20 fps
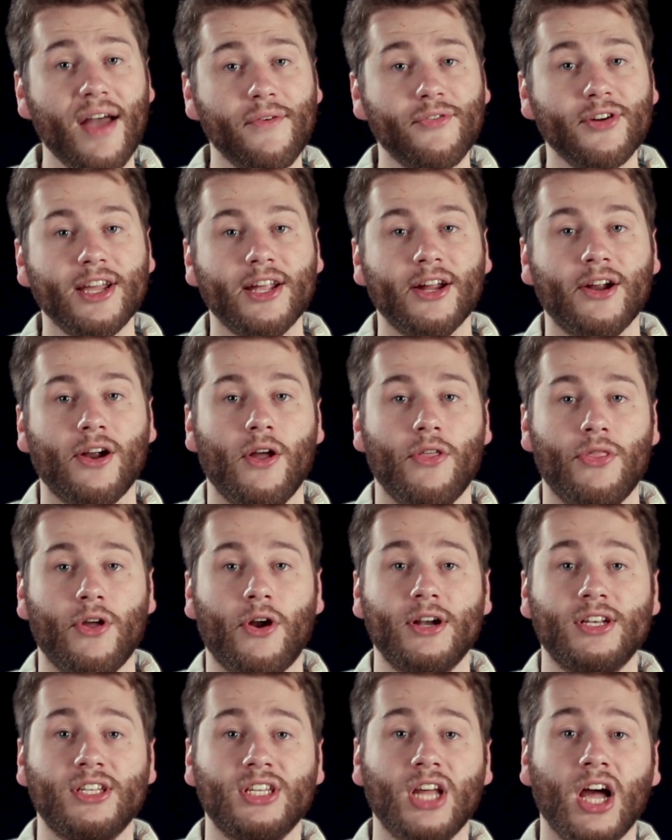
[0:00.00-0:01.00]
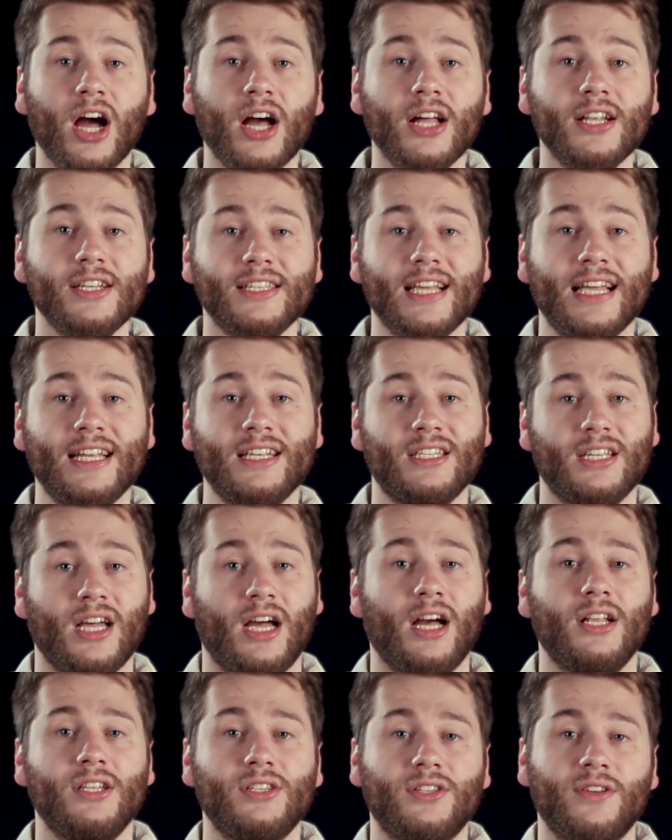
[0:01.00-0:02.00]
Every year, there are tons and
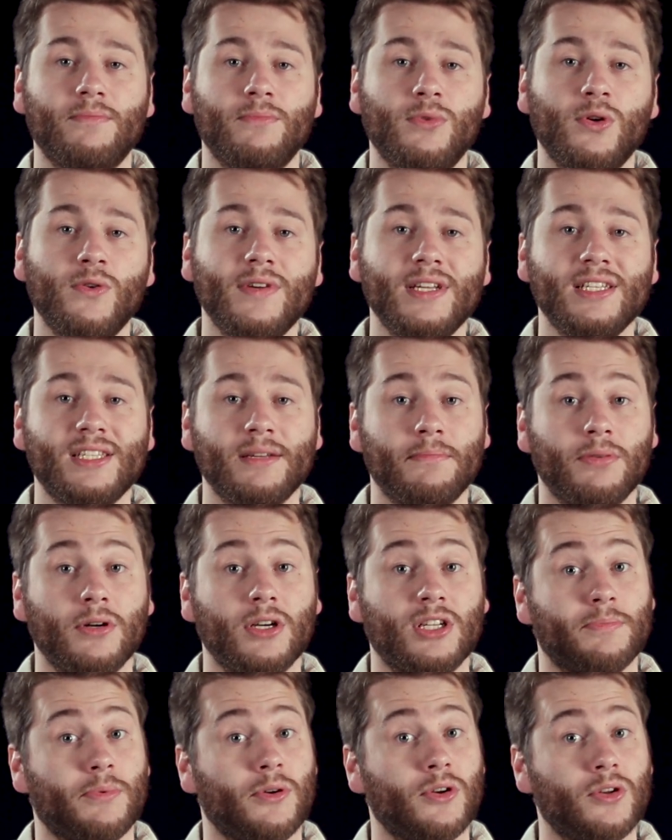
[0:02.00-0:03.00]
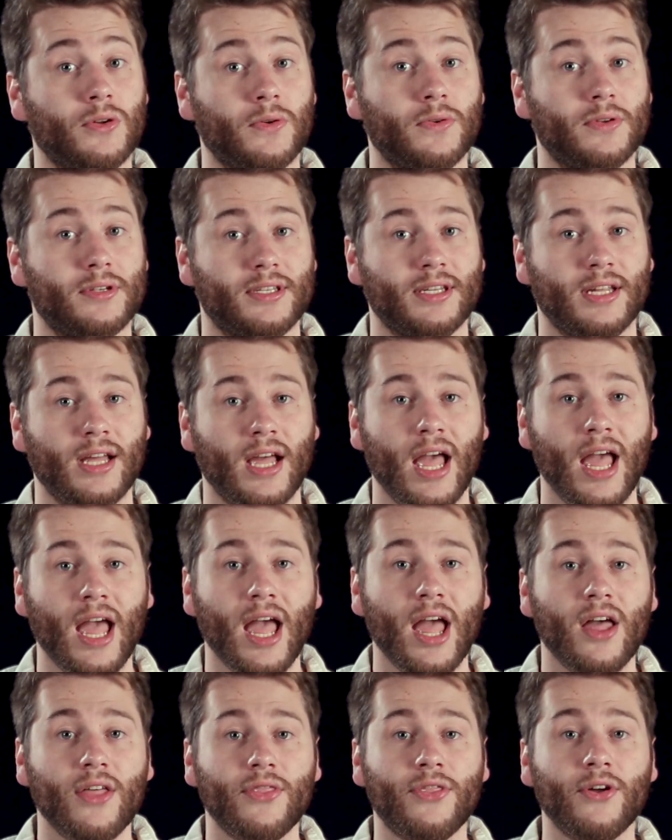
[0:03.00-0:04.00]
tons of movies and books produced.
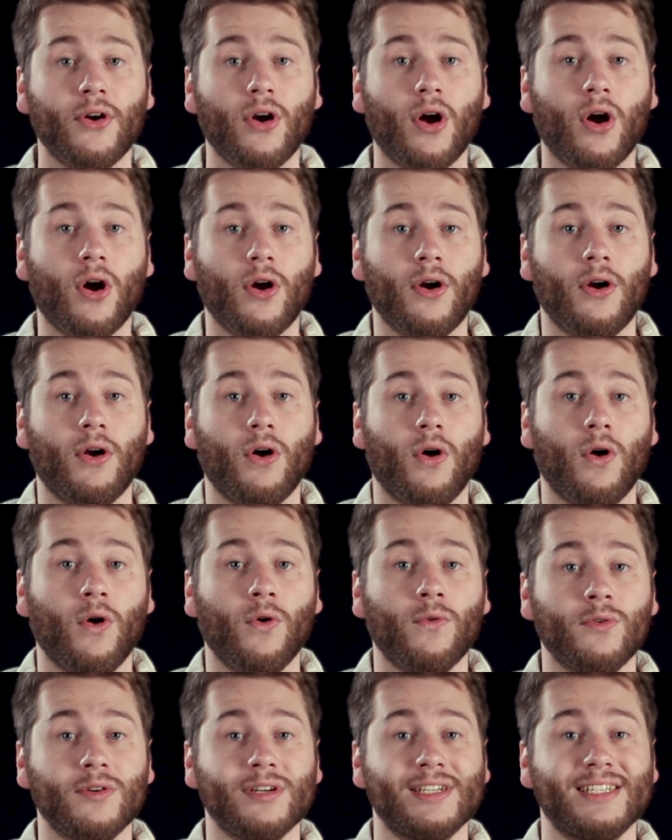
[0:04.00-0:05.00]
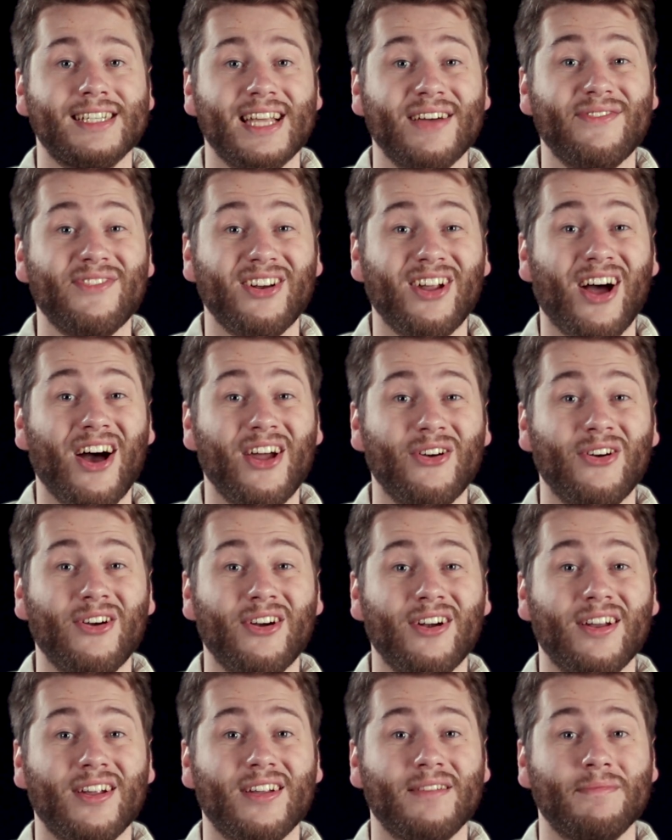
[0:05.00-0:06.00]
There are over
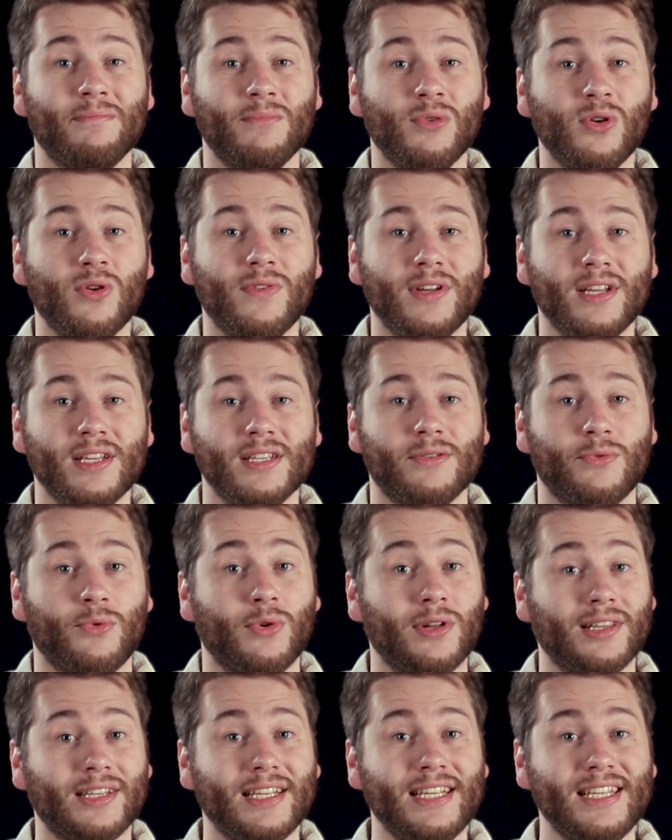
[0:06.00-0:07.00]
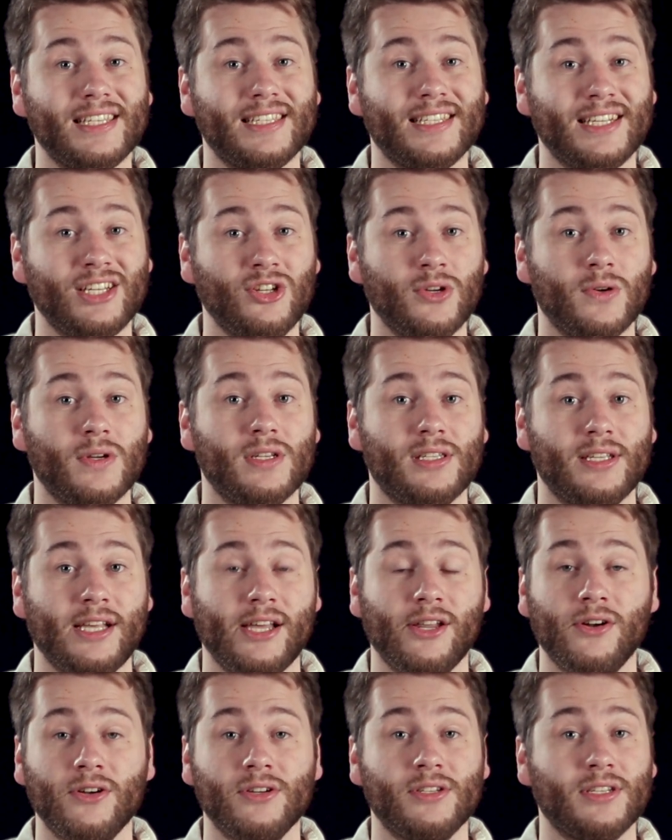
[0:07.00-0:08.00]
700 movies released in US
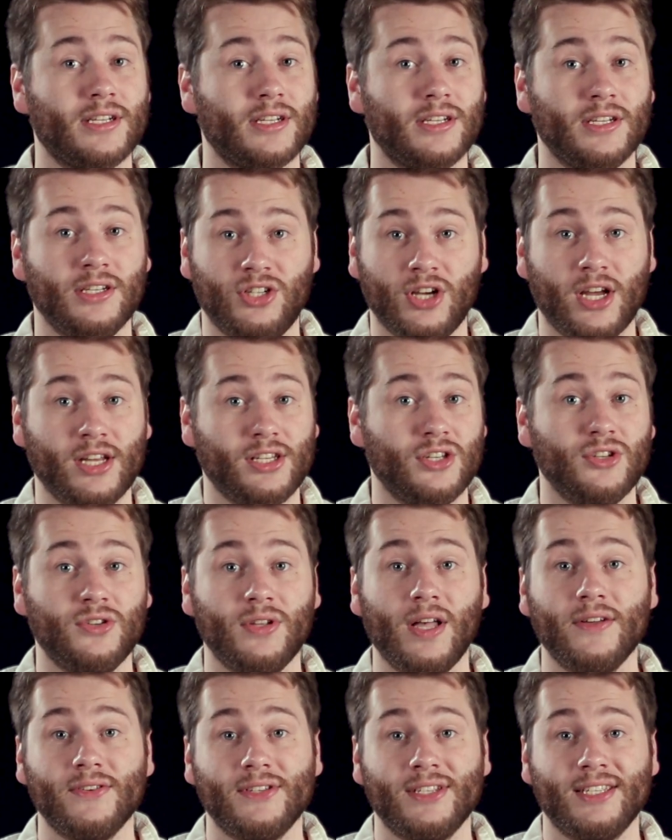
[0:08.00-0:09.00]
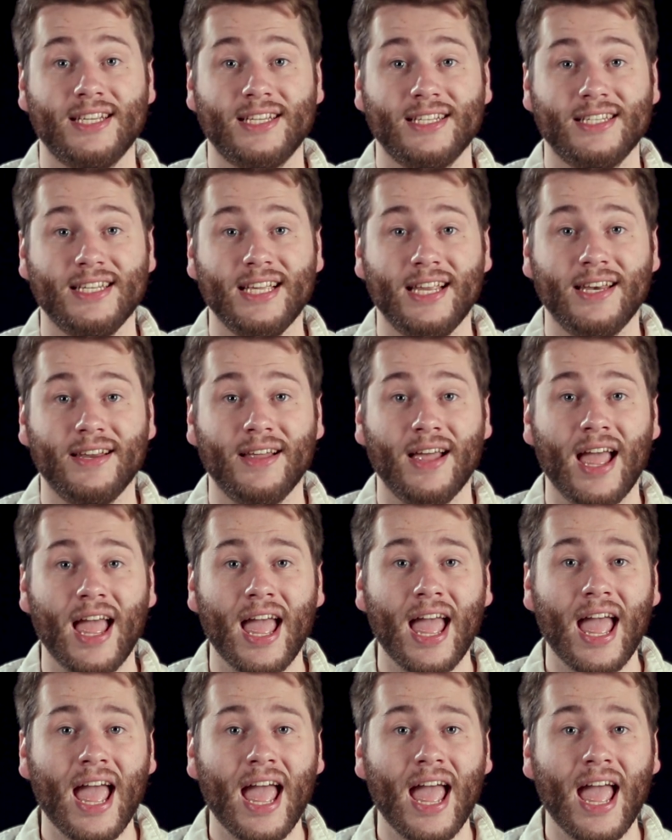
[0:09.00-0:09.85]
theaters just in 2016,